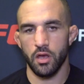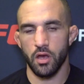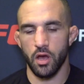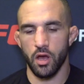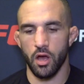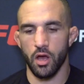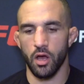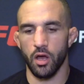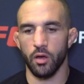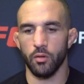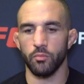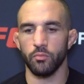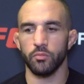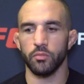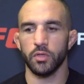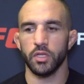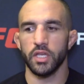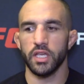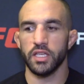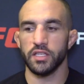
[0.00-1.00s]

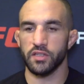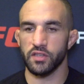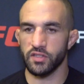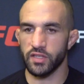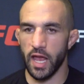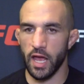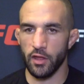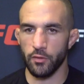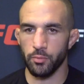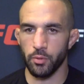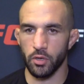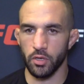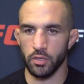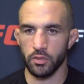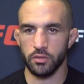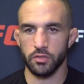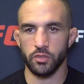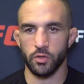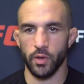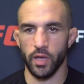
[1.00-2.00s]
Um, he's a
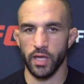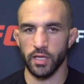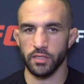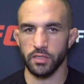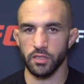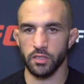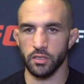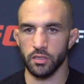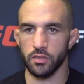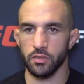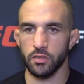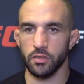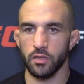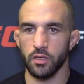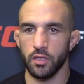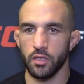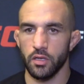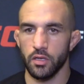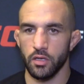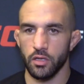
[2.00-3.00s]
southpaw, so I had to,
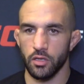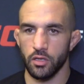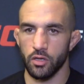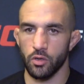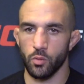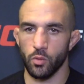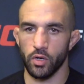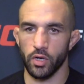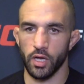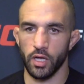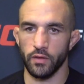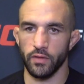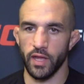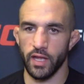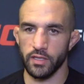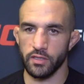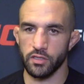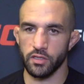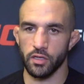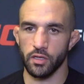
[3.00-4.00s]
you know, work on
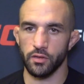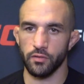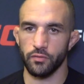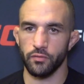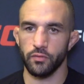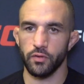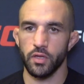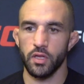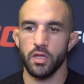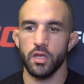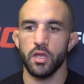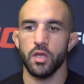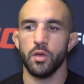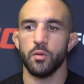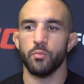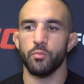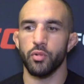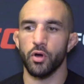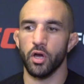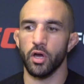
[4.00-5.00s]
that stuff.
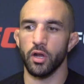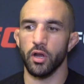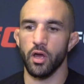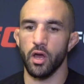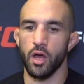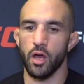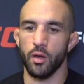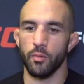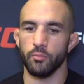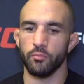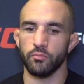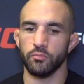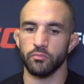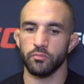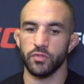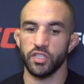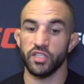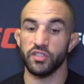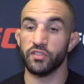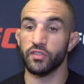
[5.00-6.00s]
But um,
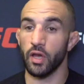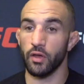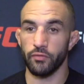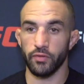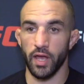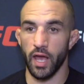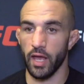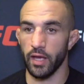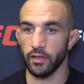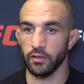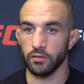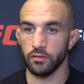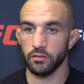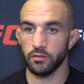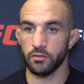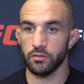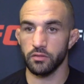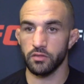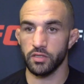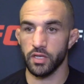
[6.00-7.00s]
he's a tough guy.
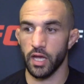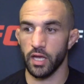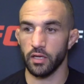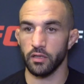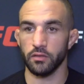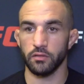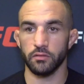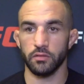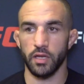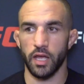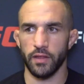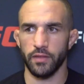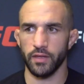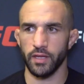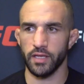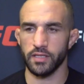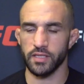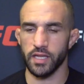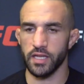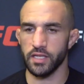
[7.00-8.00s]
He's got, I think
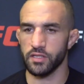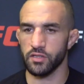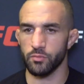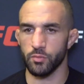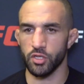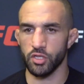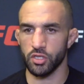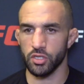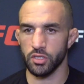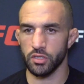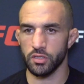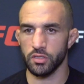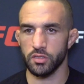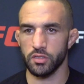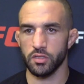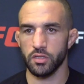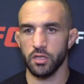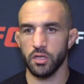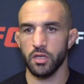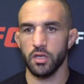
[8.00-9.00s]
he has eight
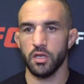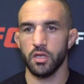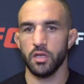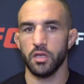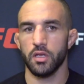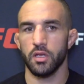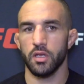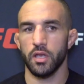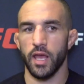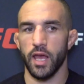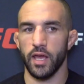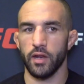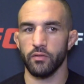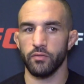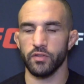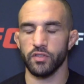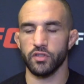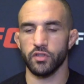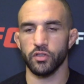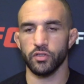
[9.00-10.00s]
submissions out of
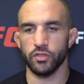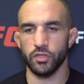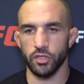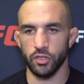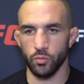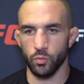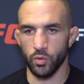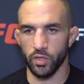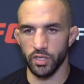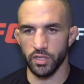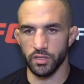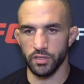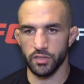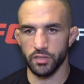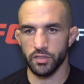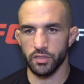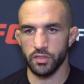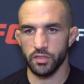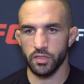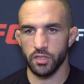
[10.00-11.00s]
his thirteen
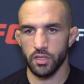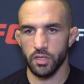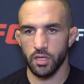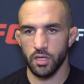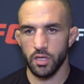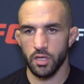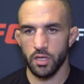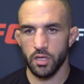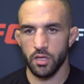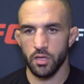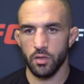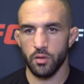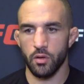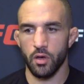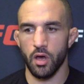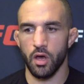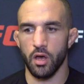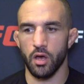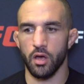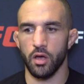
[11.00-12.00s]
wins.
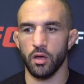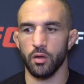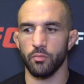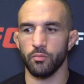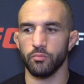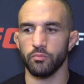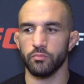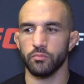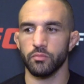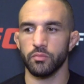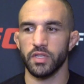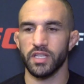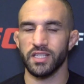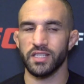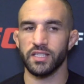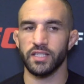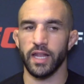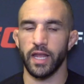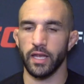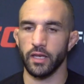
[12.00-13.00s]
Um, his
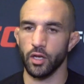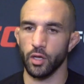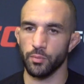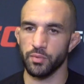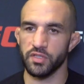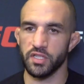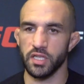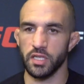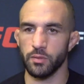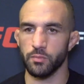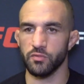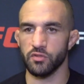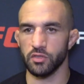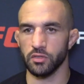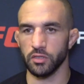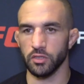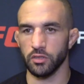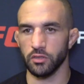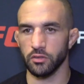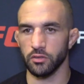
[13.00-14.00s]
stand-up seems a
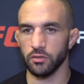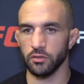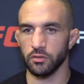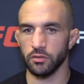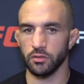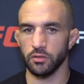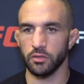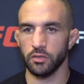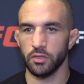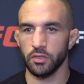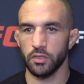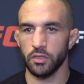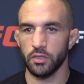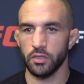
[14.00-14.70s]
little,